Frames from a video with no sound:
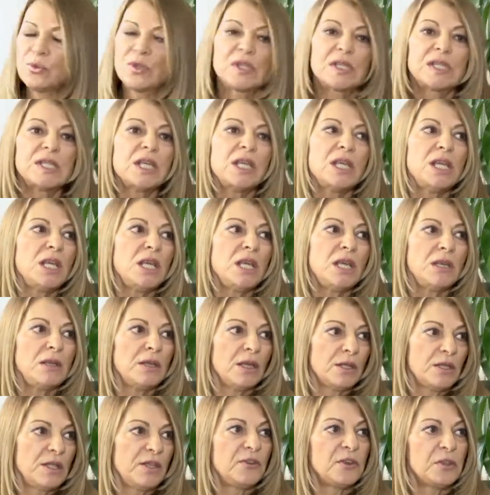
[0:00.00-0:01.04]
see
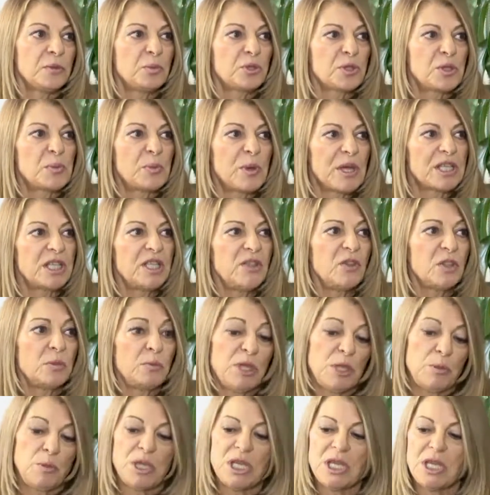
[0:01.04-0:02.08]
a different perspective and
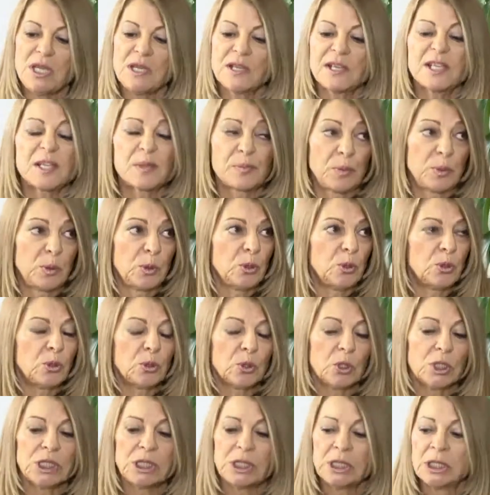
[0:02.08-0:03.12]
maybe
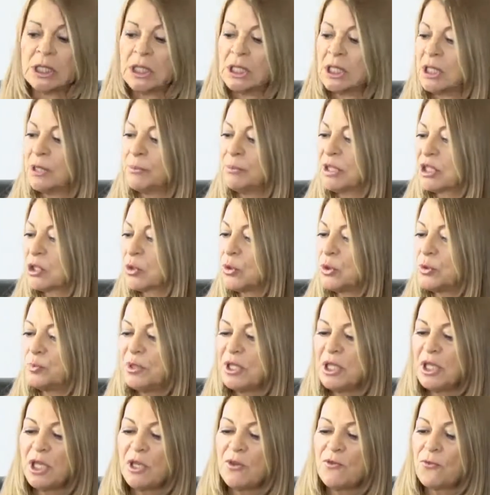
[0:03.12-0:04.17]
explore, but could
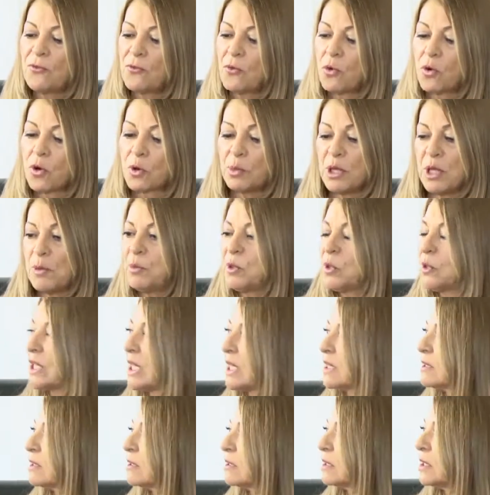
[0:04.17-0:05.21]
be for people
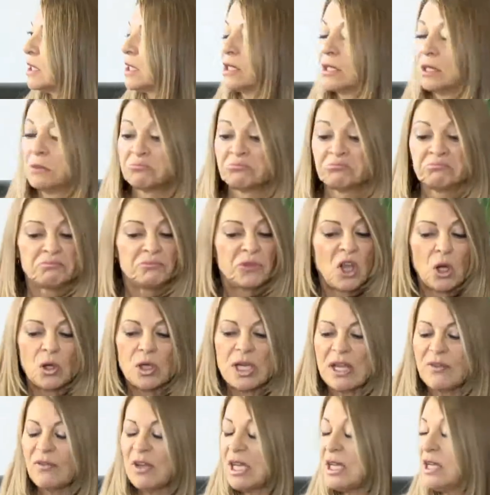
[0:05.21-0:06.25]
that don't
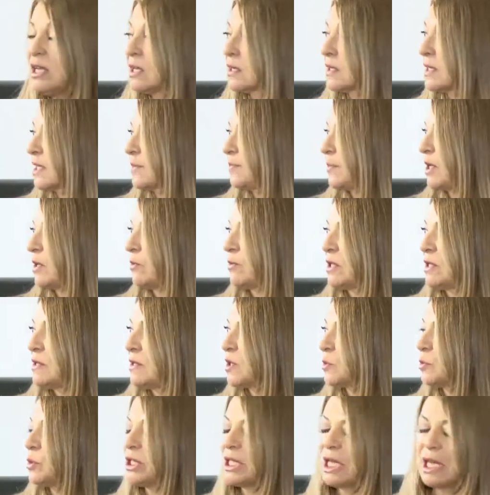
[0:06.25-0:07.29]
have any
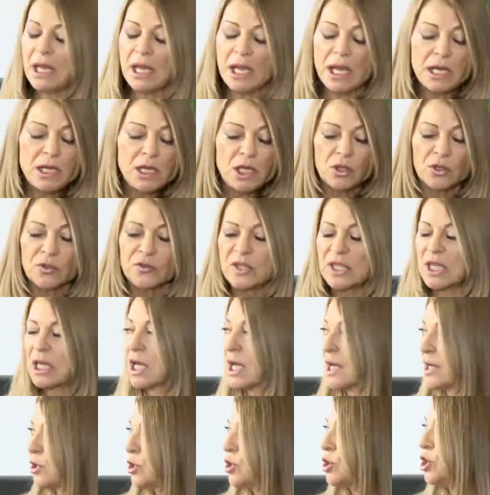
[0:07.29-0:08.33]
experience with any of the
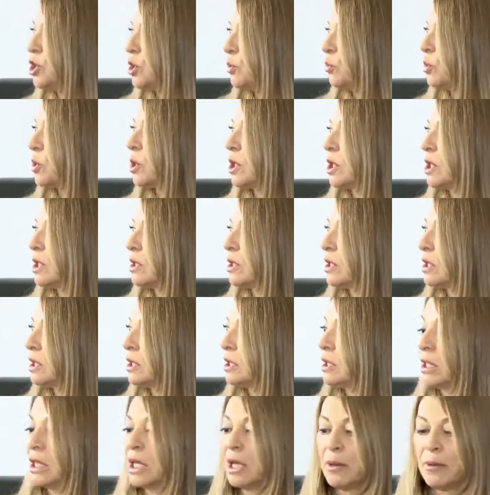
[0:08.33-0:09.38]
energy work,
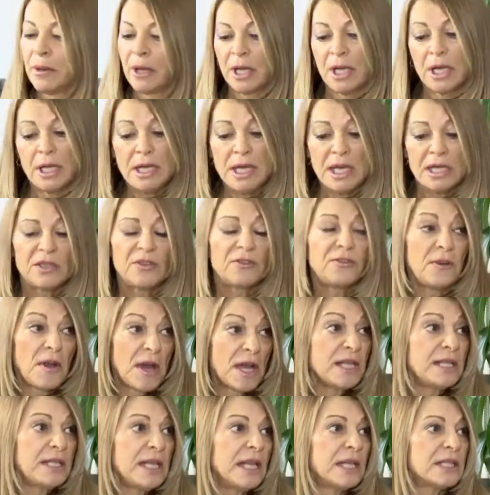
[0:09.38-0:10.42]
yet
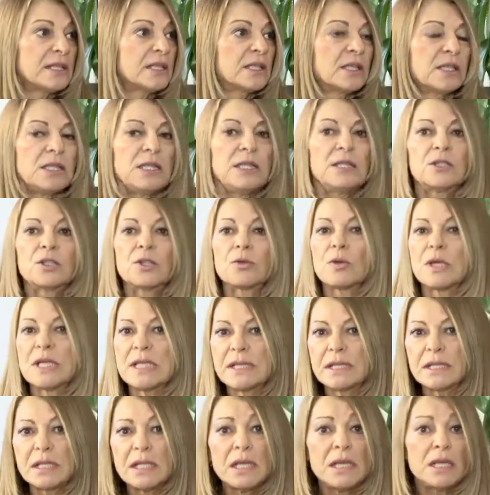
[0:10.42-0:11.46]
find that
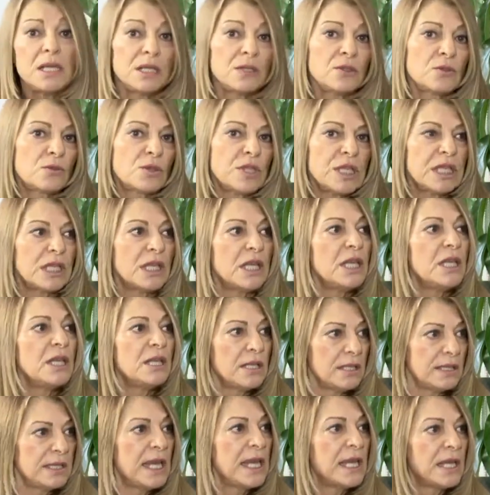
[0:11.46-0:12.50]
interesting, intriguing.
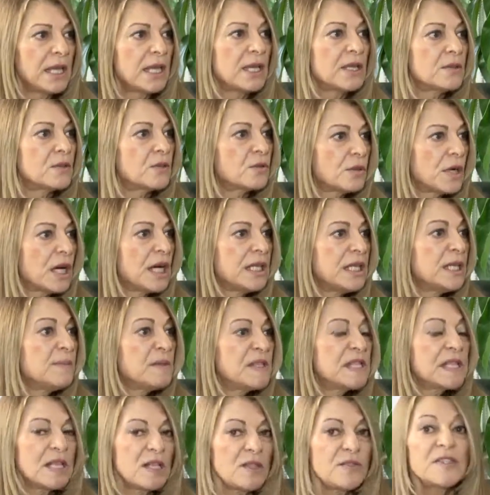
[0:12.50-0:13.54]
They can try
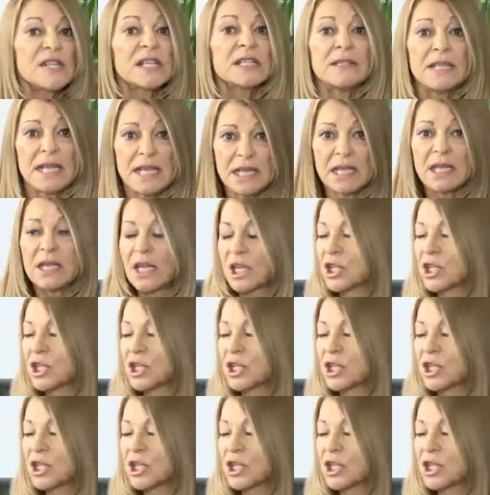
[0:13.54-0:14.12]
themselves and they can